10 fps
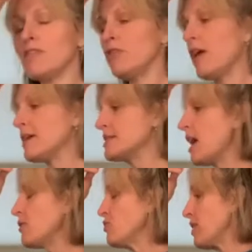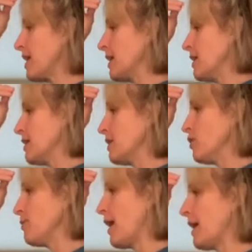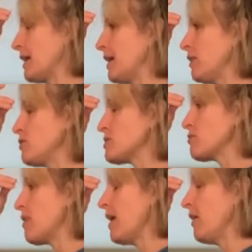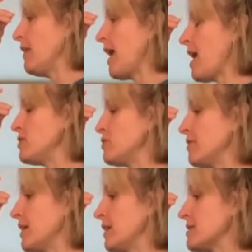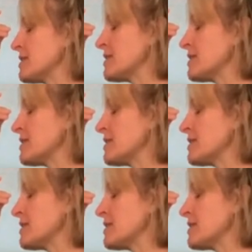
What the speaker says: So you're not touching your body, you're just right on the edge of it.